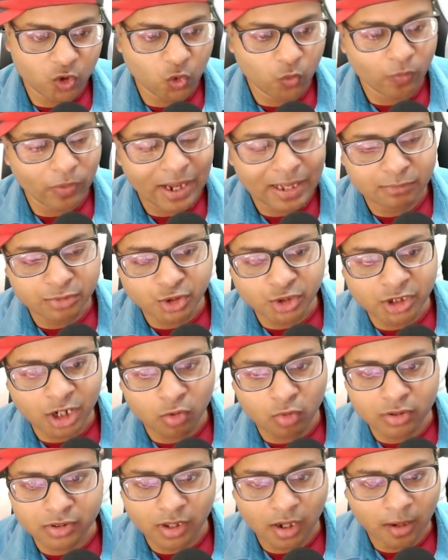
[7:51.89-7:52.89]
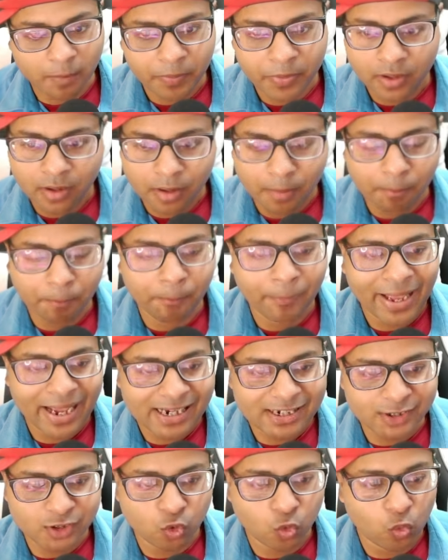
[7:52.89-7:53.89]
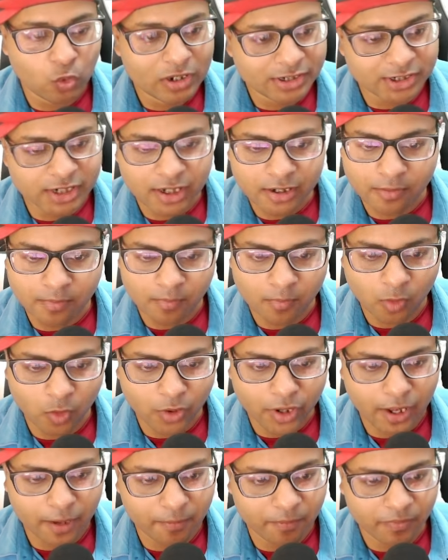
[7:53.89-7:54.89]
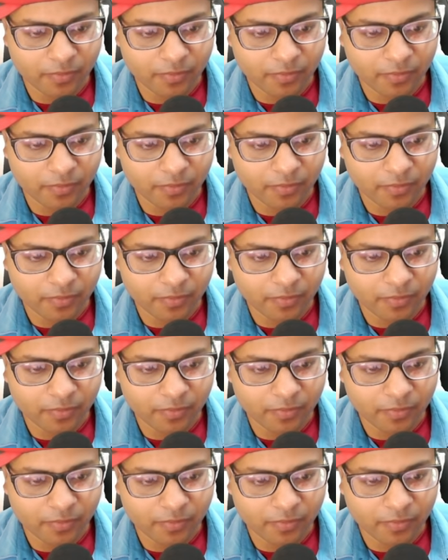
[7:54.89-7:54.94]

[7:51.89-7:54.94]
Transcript: to 5 star with the max widget, okay?